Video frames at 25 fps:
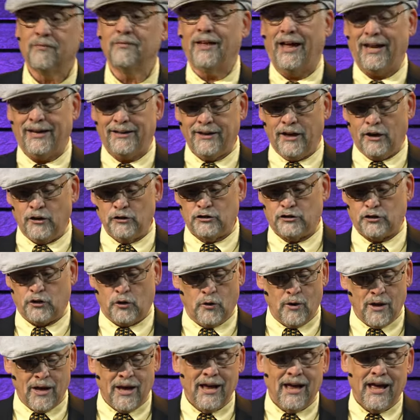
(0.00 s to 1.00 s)
That tells
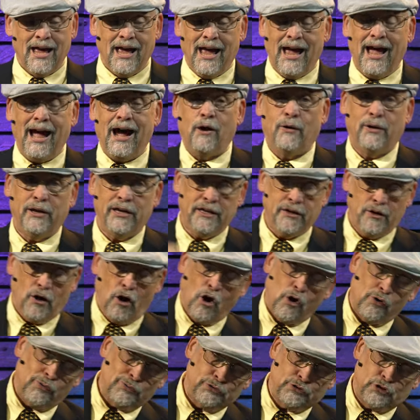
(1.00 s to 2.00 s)
you how he
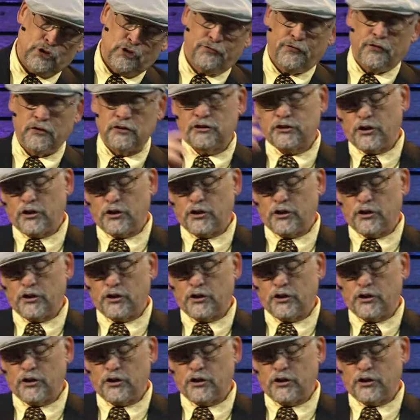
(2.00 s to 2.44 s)
always refers